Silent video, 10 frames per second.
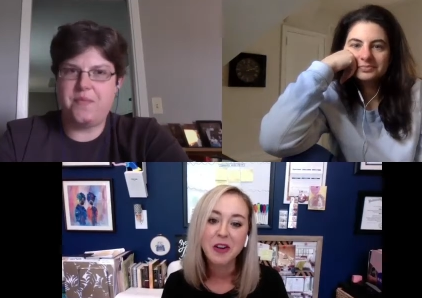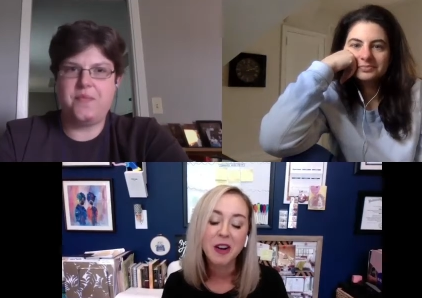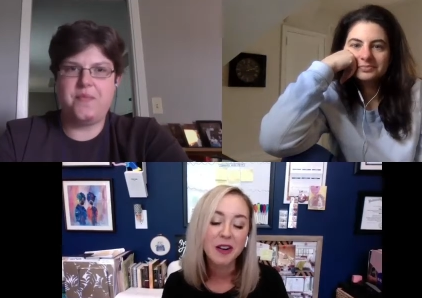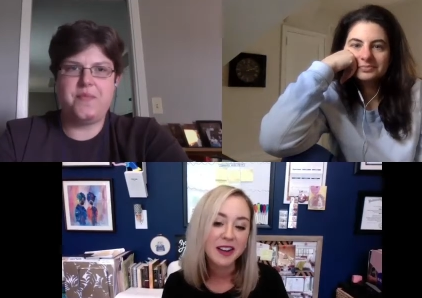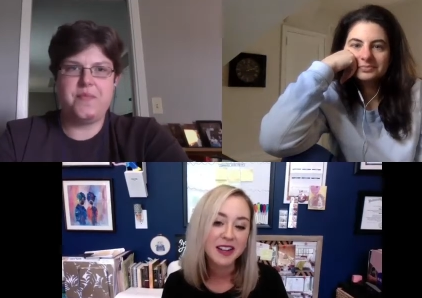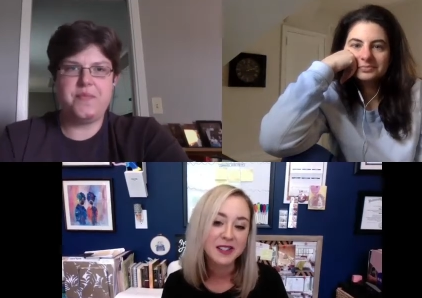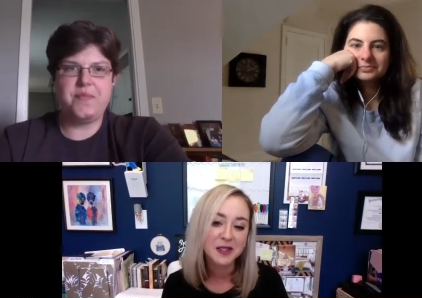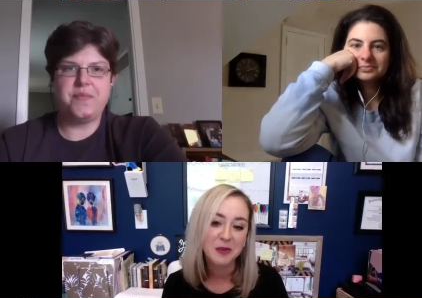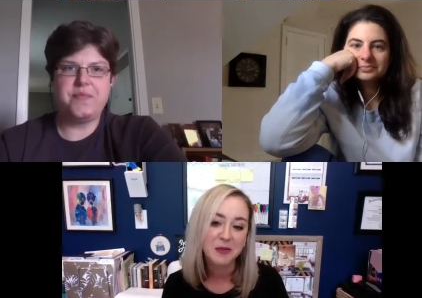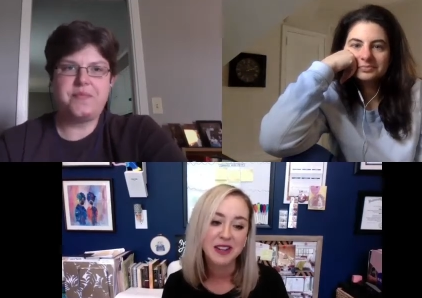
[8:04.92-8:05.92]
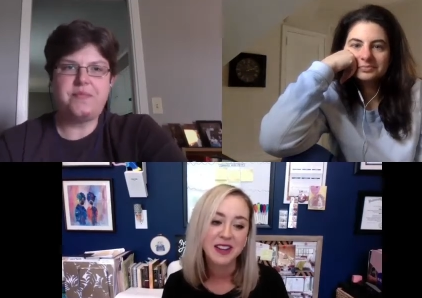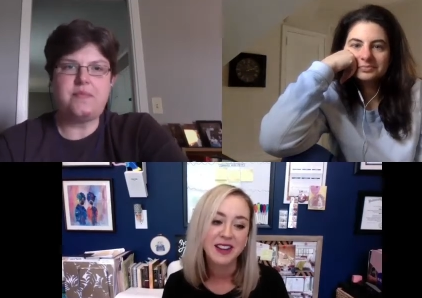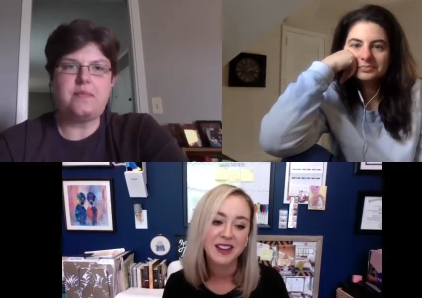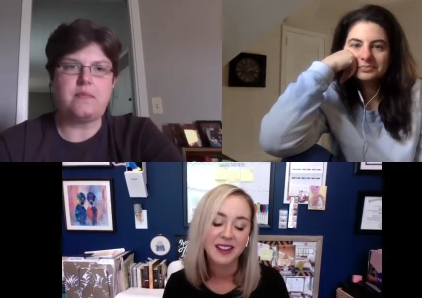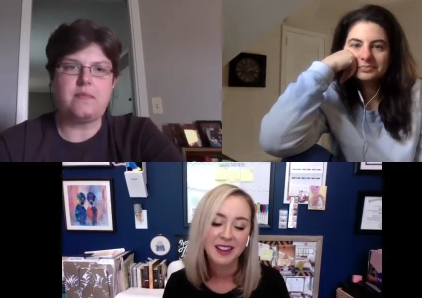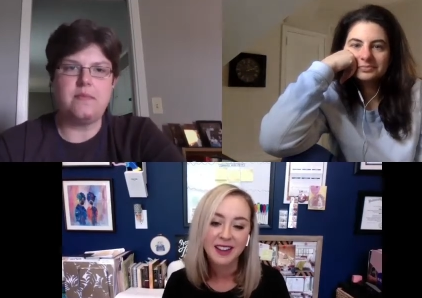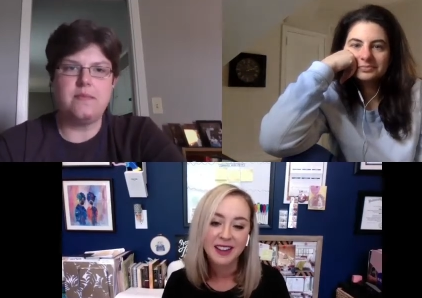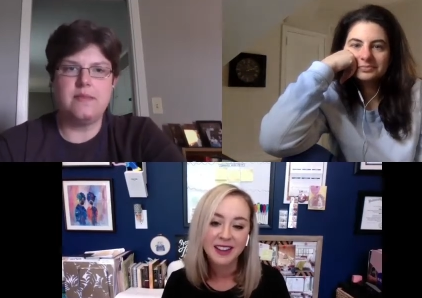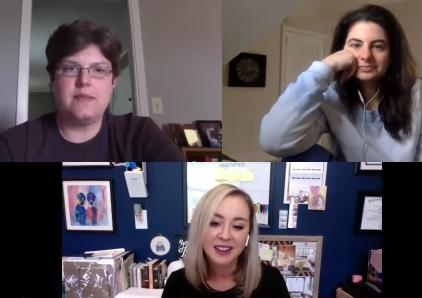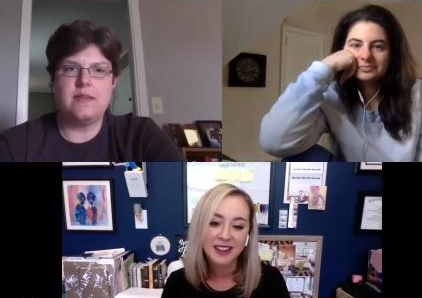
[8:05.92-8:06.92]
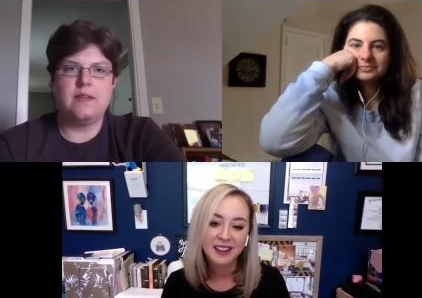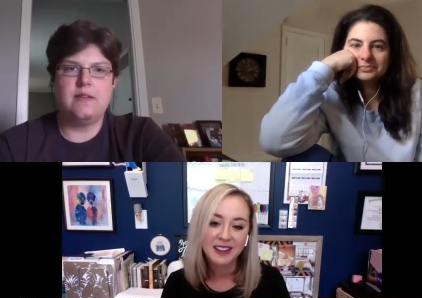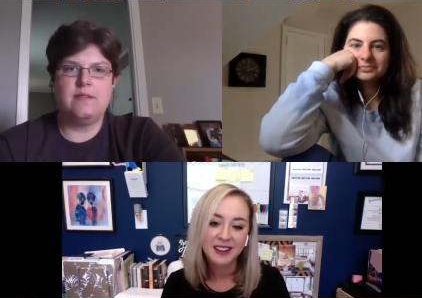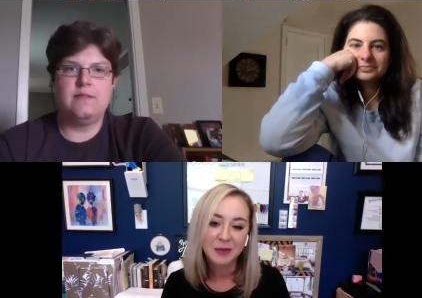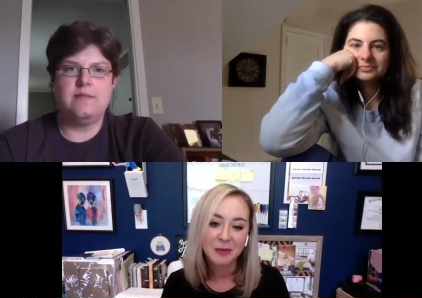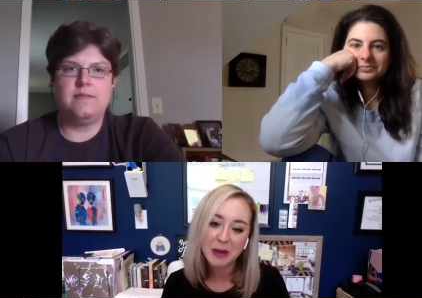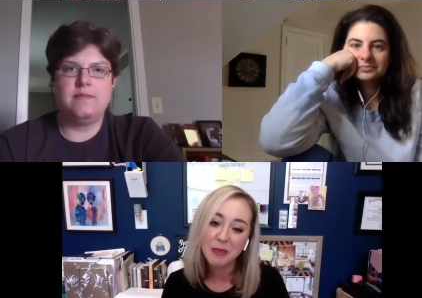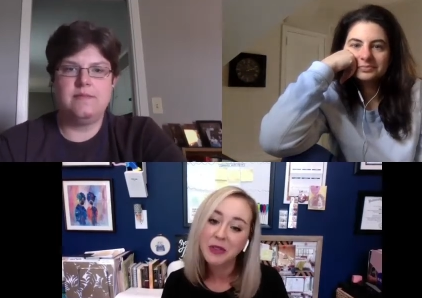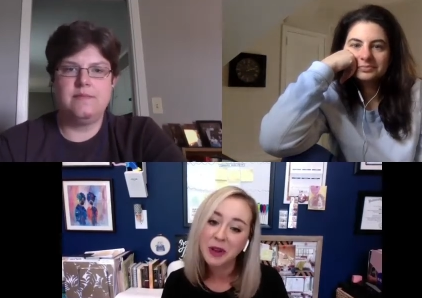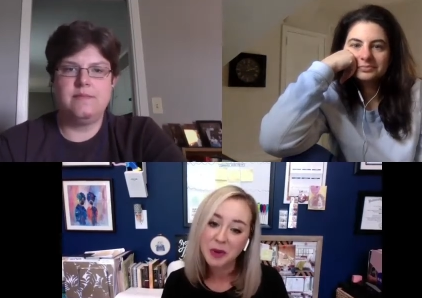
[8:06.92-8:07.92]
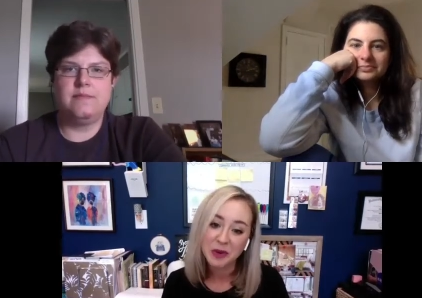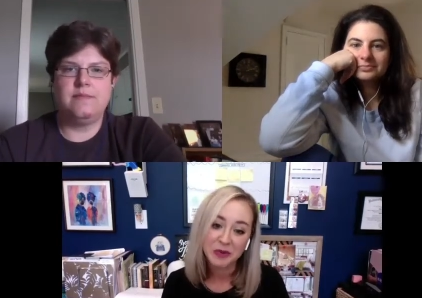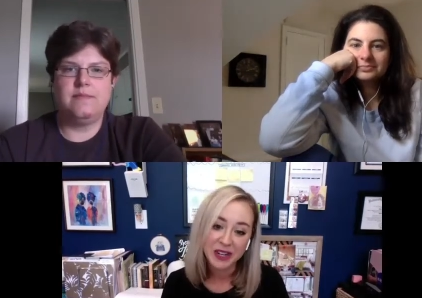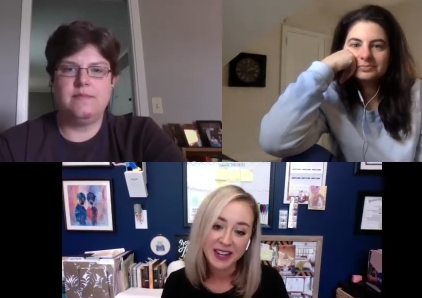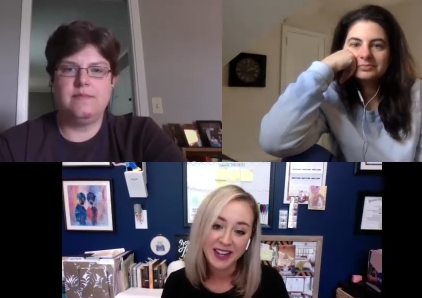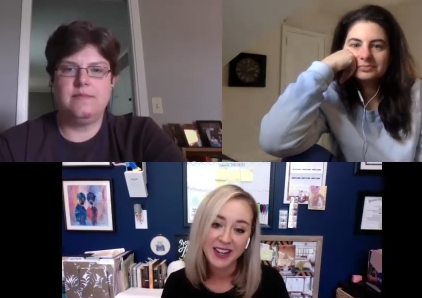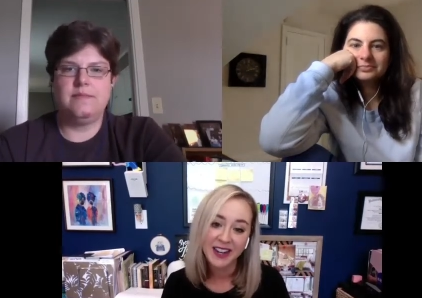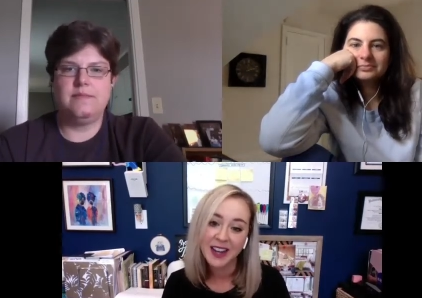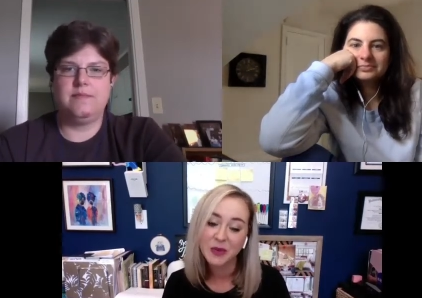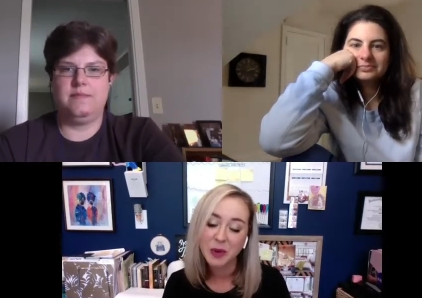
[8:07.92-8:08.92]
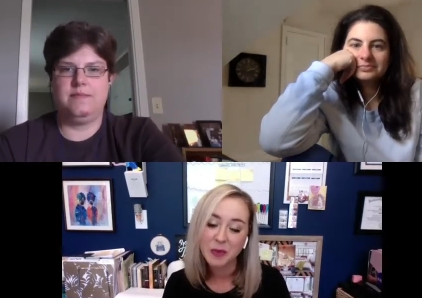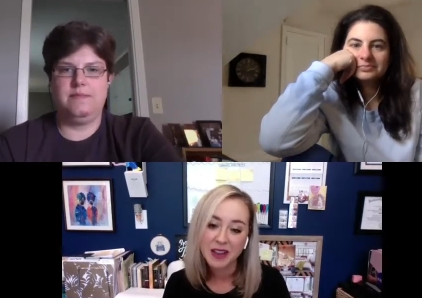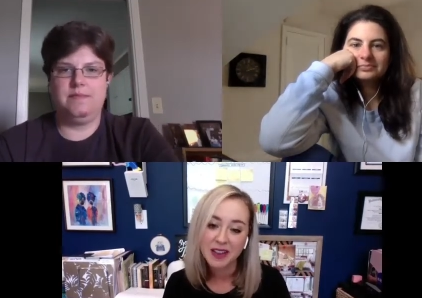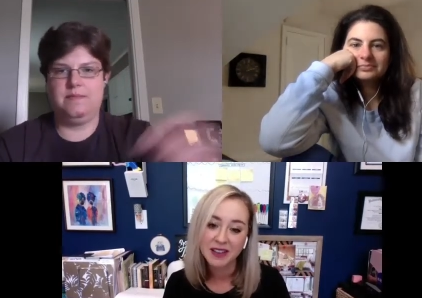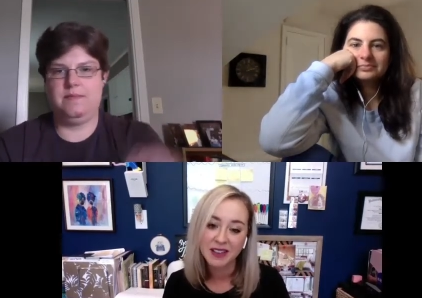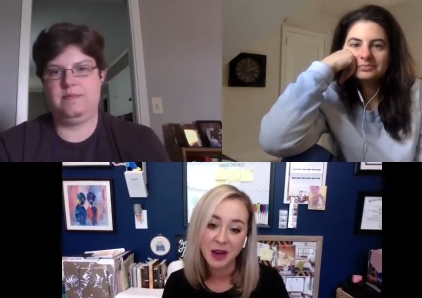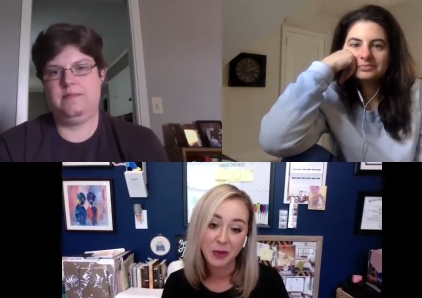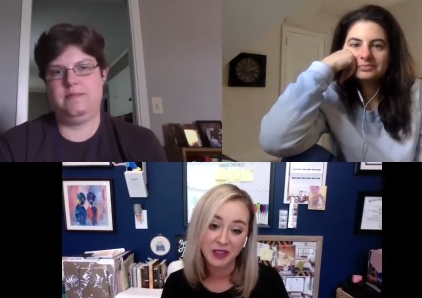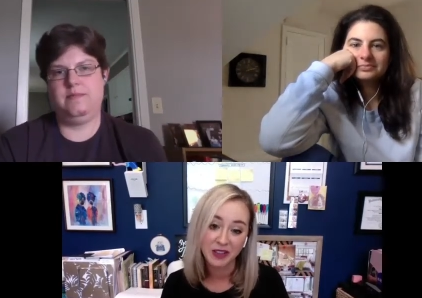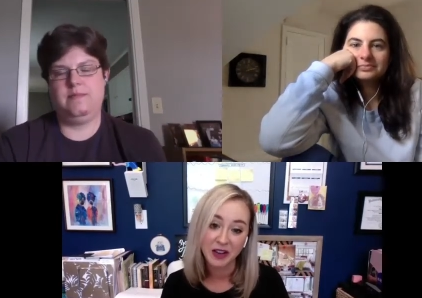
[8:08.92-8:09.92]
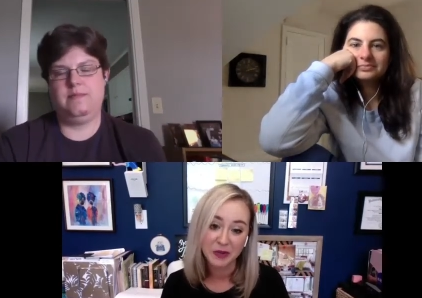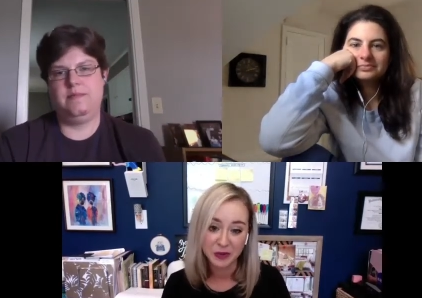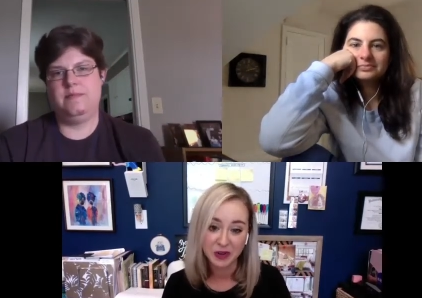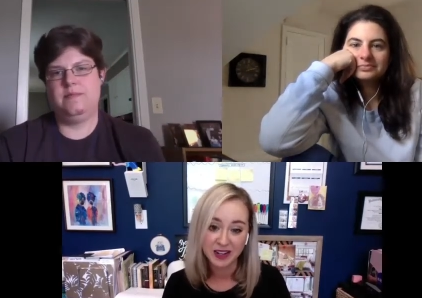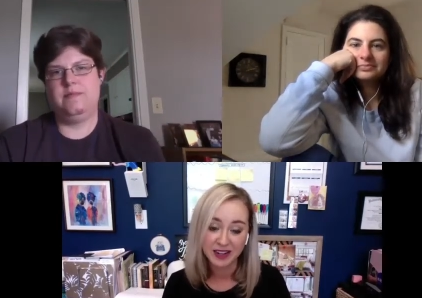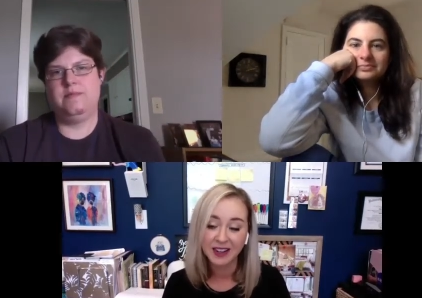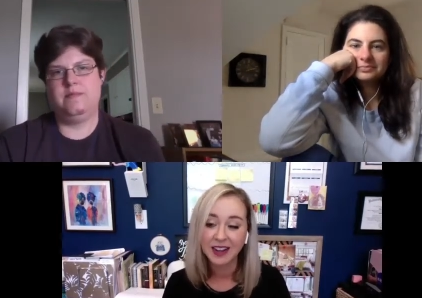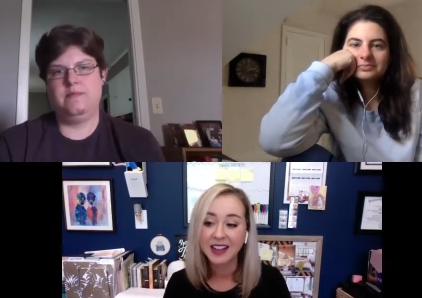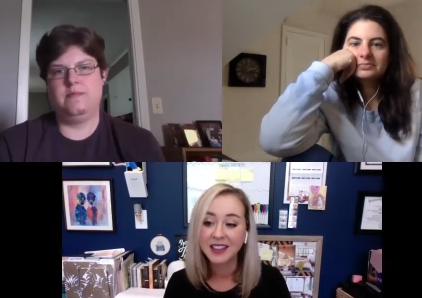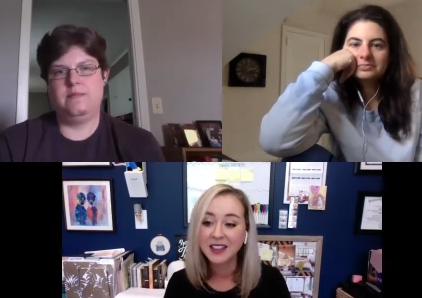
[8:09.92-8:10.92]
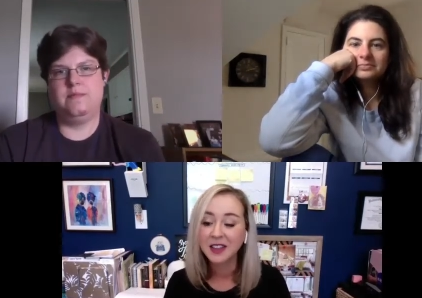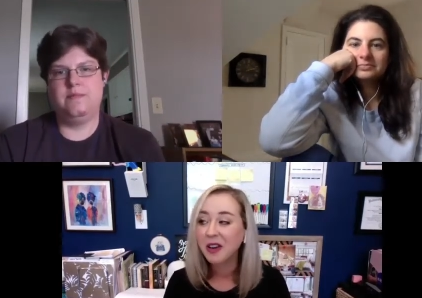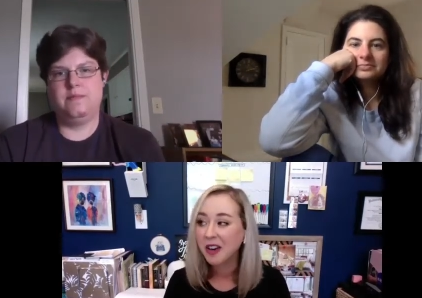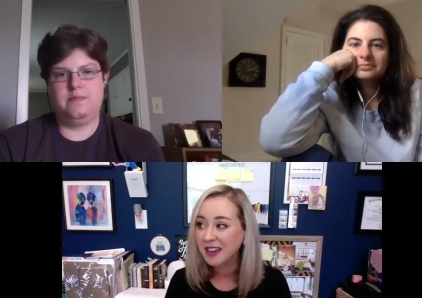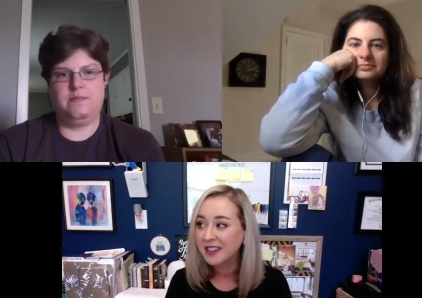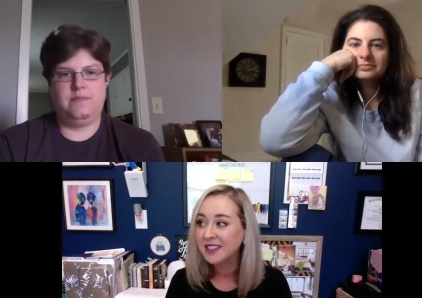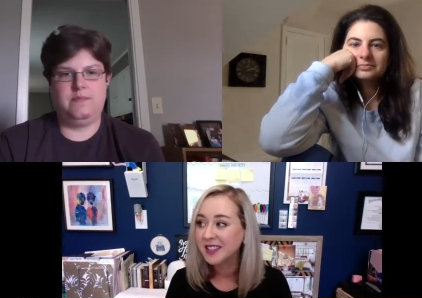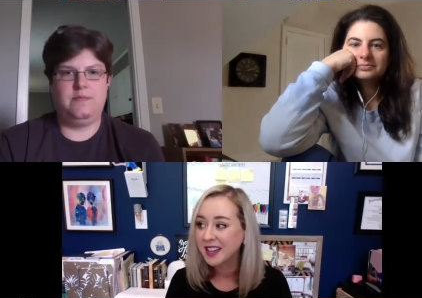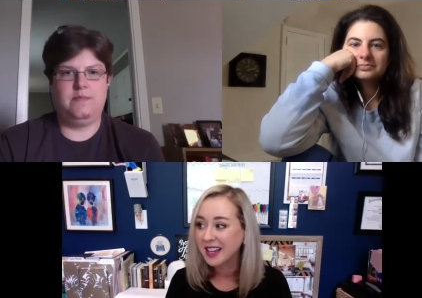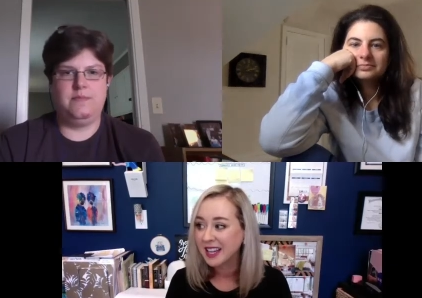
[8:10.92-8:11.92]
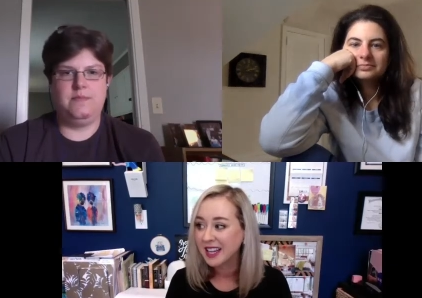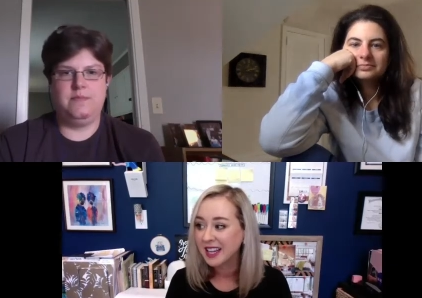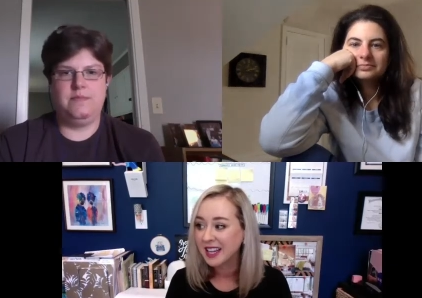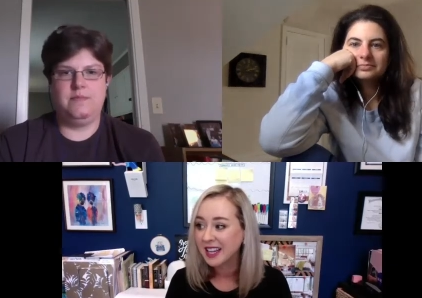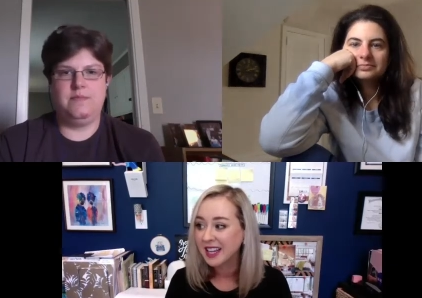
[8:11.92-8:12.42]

Speaker 1: were already so many people that we were reading and women that we loved reading. I think the hardest thing